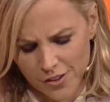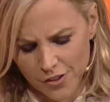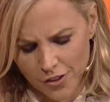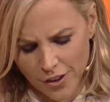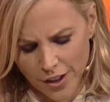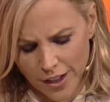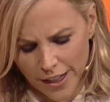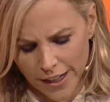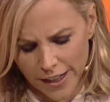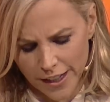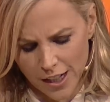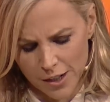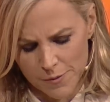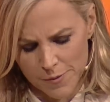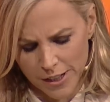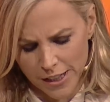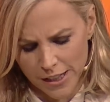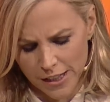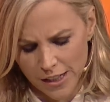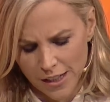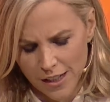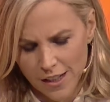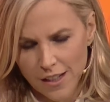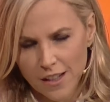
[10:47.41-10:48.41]
great. I
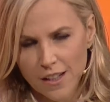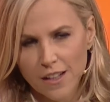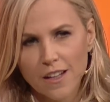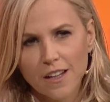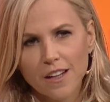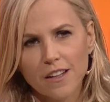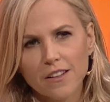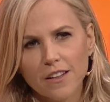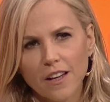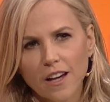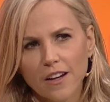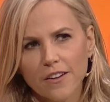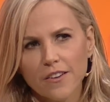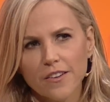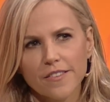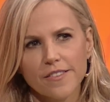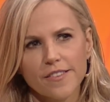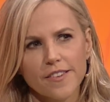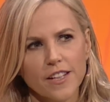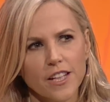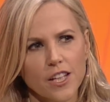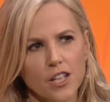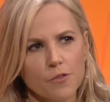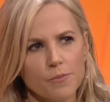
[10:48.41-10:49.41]
mean, I was
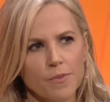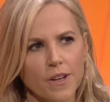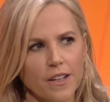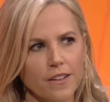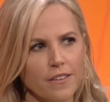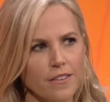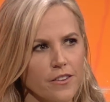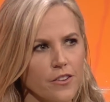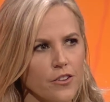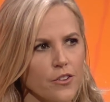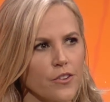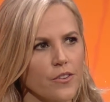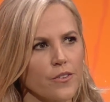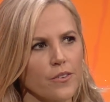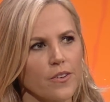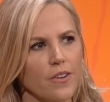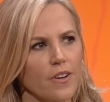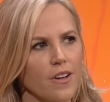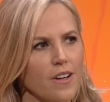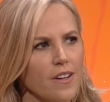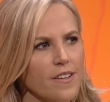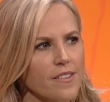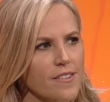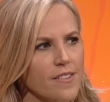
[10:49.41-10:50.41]
thinking about you
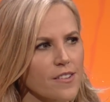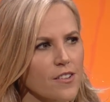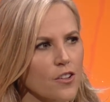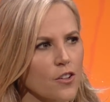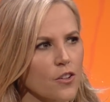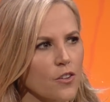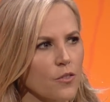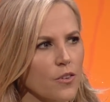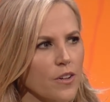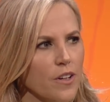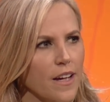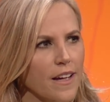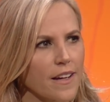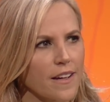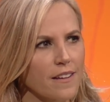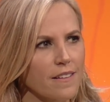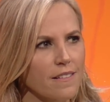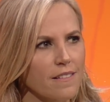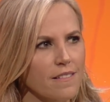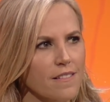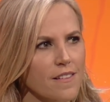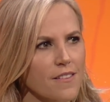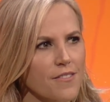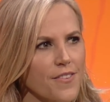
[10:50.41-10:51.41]
also,
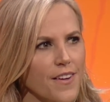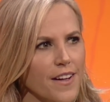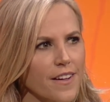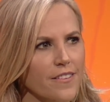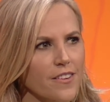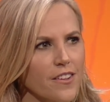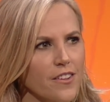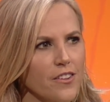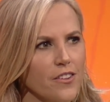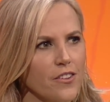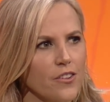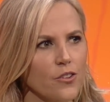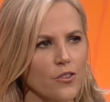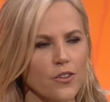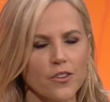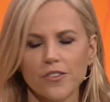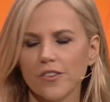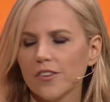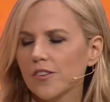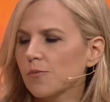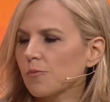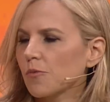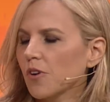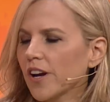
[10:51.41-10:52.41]
and the fact that you are
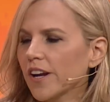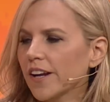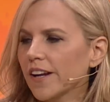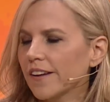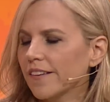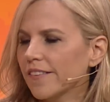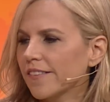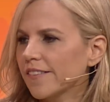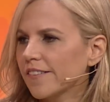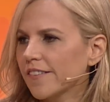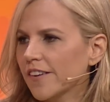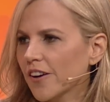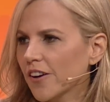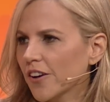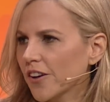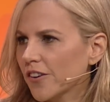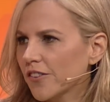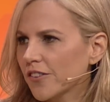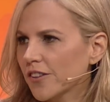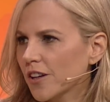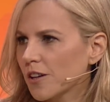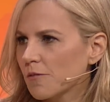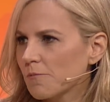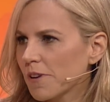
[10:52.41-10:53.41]
just breaking
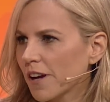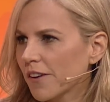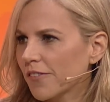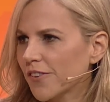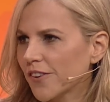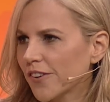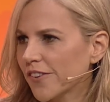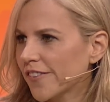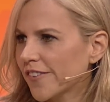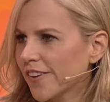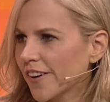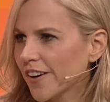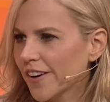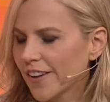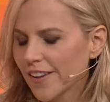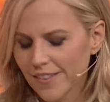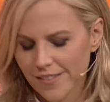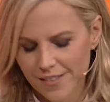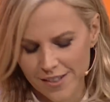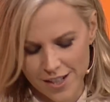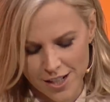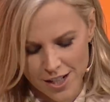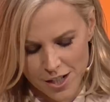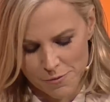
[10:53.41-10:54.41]
stereotype after
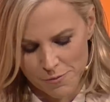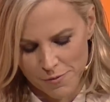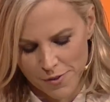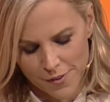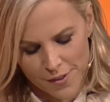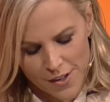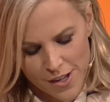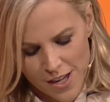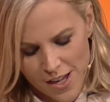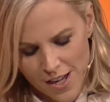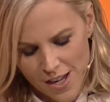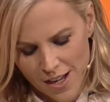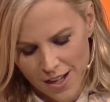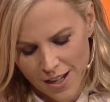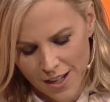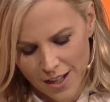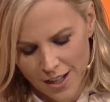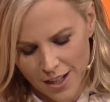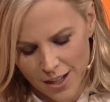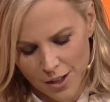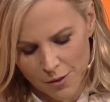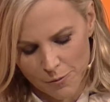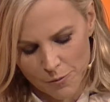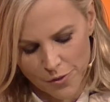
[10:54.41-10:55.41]
stereotype
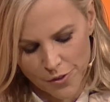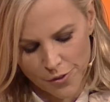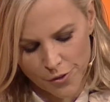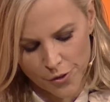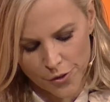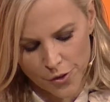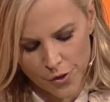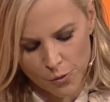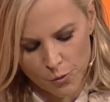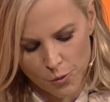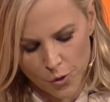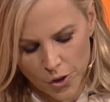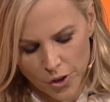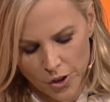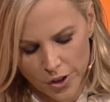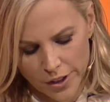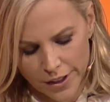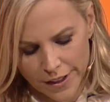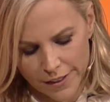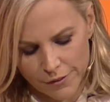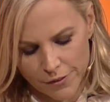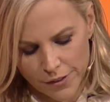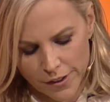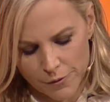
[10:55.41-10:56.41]
through the
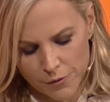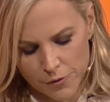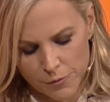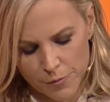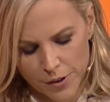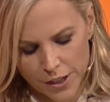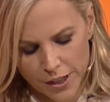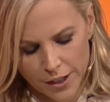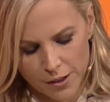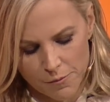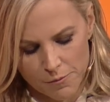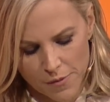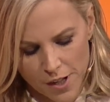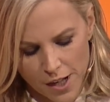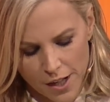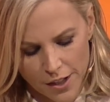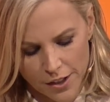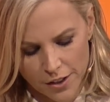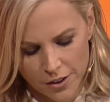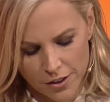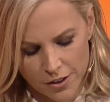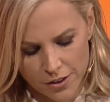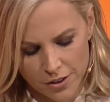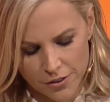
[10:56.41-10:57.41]
work, being a
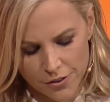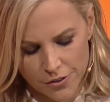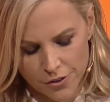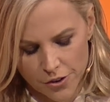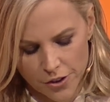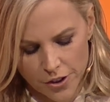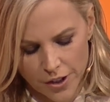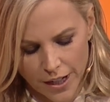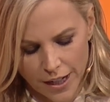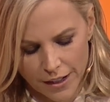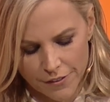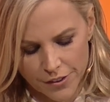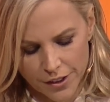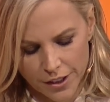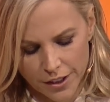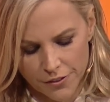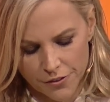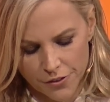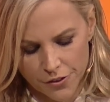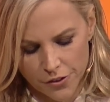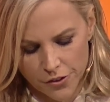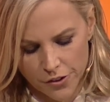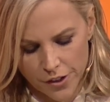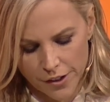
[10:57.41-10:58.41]
model, through your
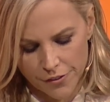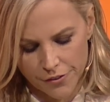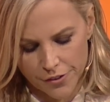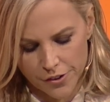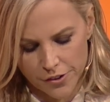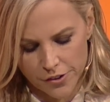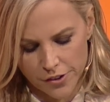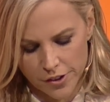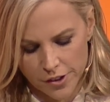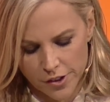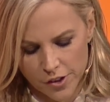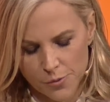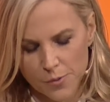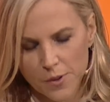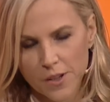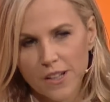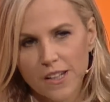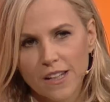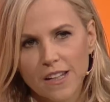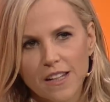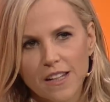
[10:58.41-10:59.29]
advocate for refugees. But